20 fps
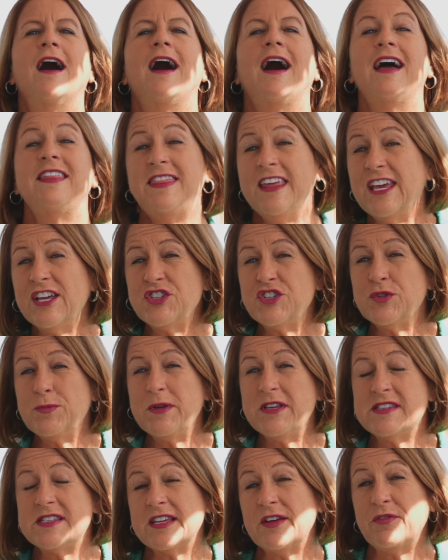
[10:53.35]
I think it should
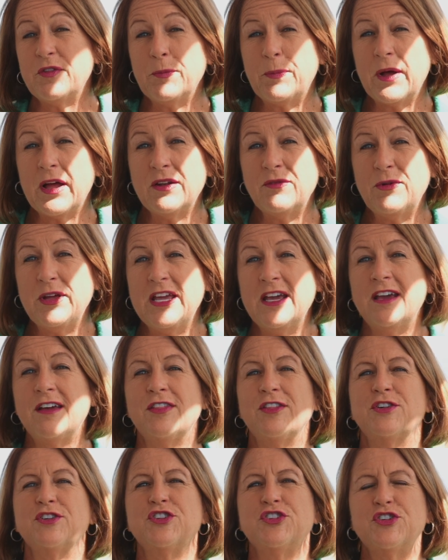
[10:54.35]
be cephalopod week.
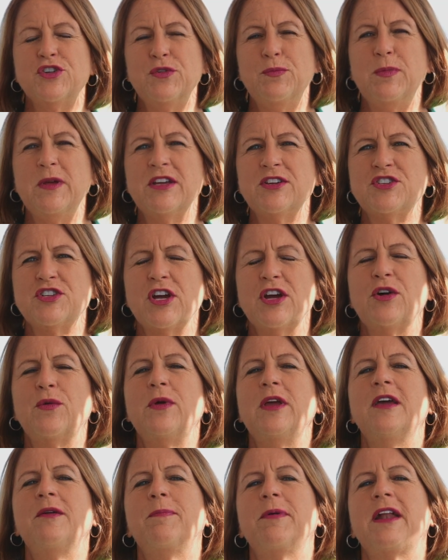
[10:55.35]
There should be a shark
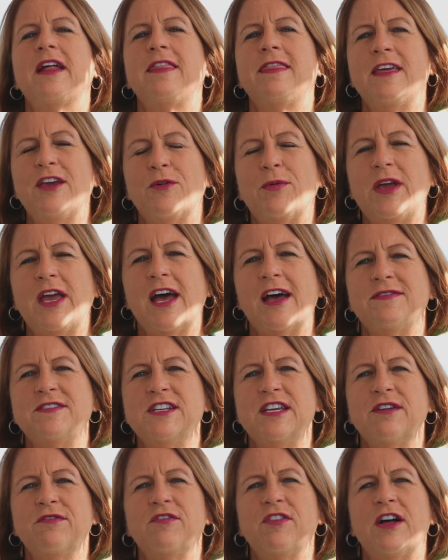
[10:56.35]
week, but I think we have to
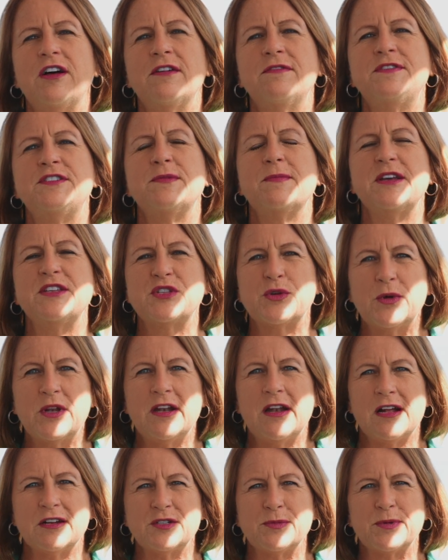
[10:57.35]
give love to my squid and
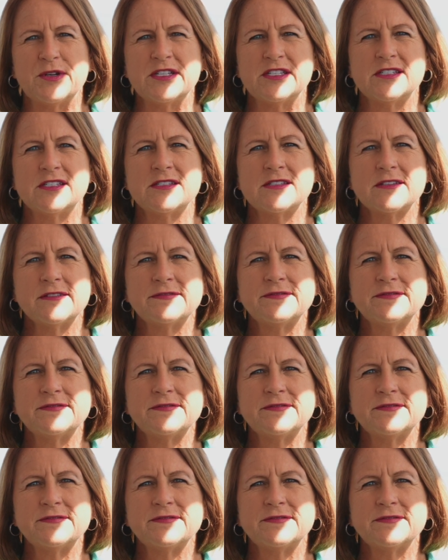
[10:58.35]
octopus.